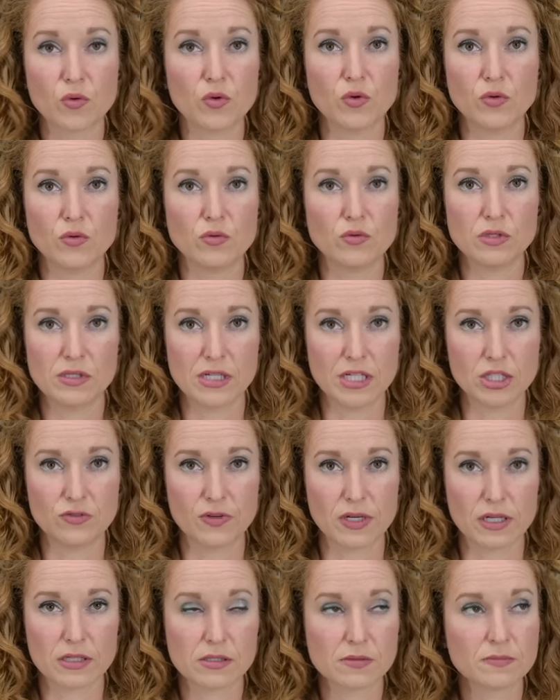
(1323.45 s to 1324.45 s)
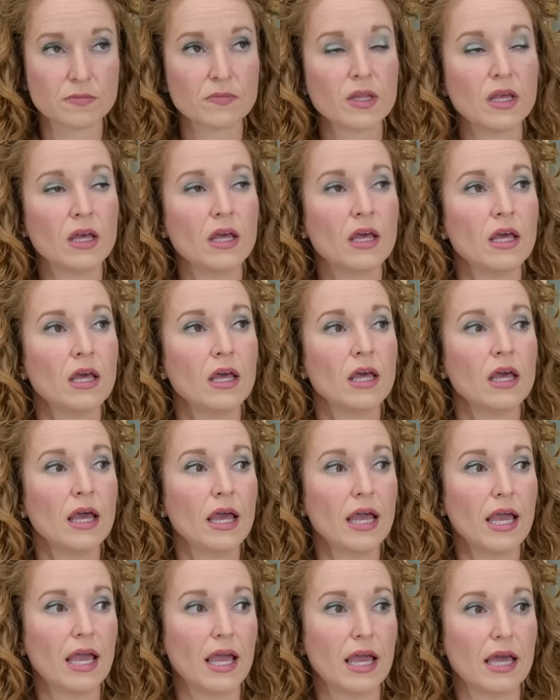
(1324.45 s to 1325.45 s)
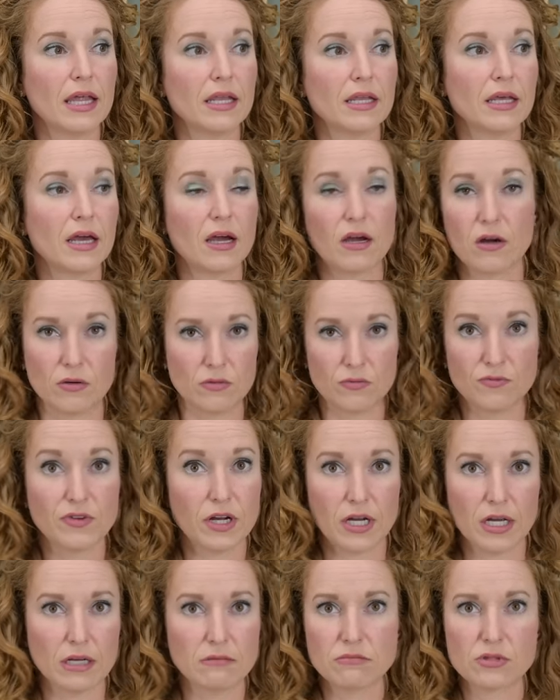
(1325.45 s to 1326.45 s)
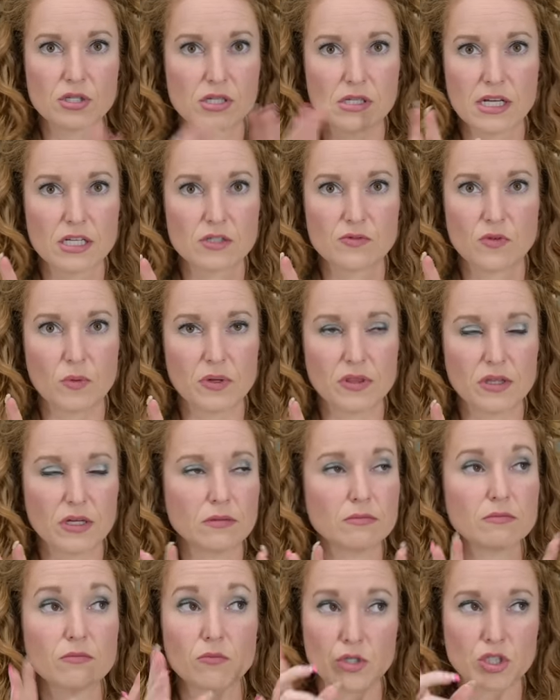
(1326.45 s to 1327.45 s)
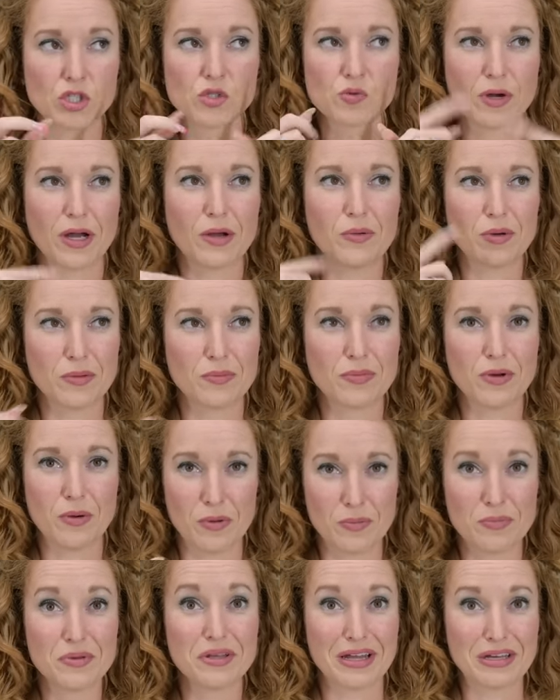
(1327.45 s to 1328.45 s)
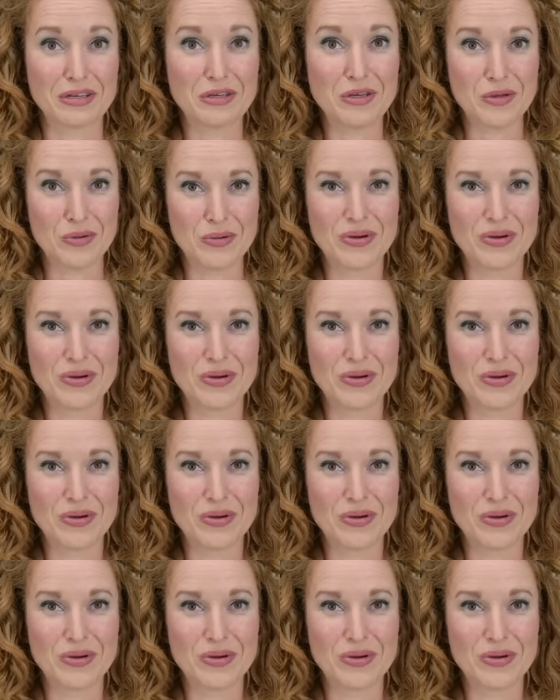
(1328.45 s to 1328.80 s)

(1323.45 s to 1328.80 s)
who Stitch Fix and are very successful with it, which is why I want to, I want to be like you.